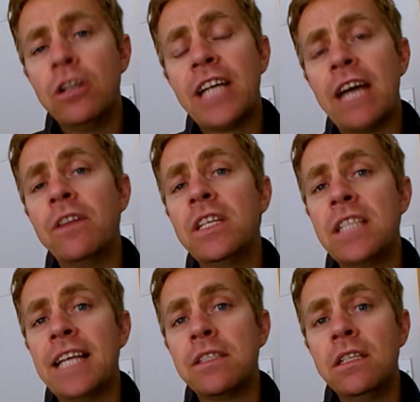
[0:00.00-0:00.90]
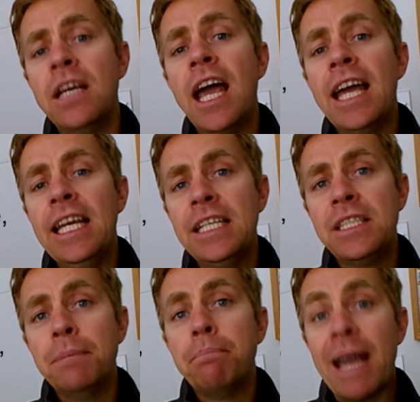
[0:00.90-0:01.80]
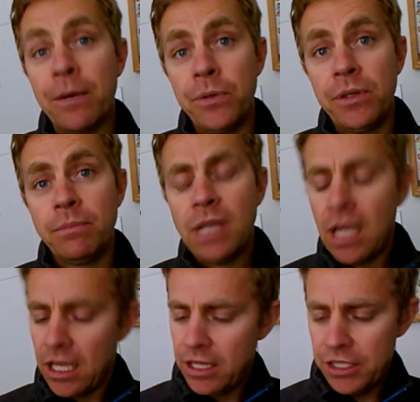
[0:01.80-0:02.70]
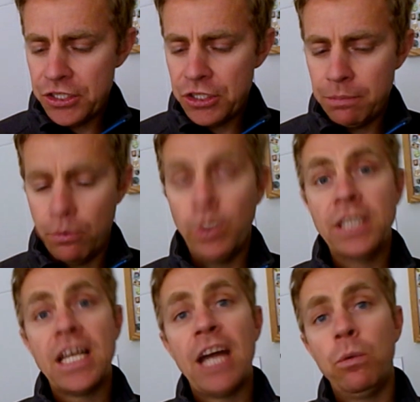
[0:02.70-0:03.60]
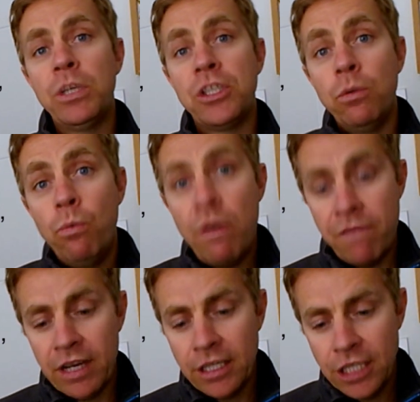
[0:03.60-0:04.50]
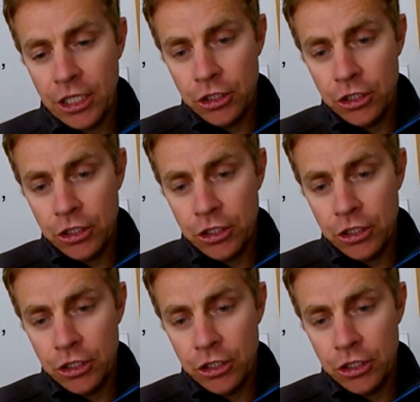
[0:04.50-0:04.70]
going to look at on this lesson is the mouth. This is the point at which the river